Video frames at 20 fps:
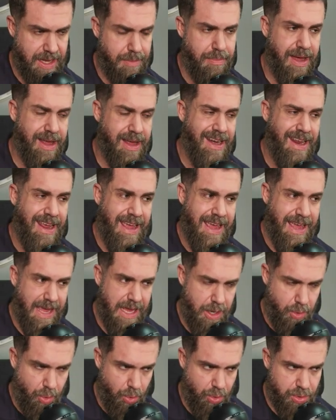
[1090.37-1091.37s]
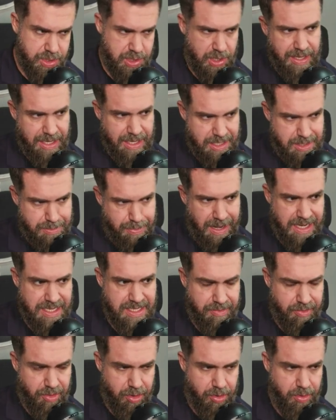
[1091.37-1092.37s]
but he also gets
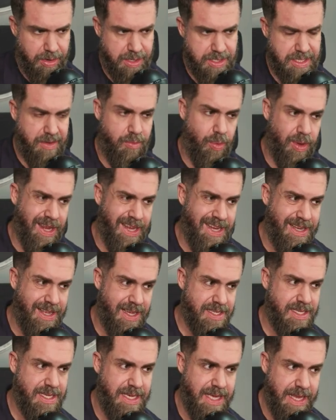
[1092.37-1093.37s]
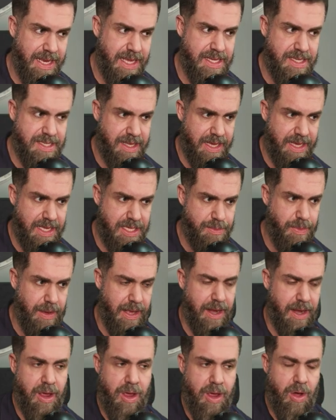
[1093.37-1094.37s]
passive aggressive when he doesn't get his needs met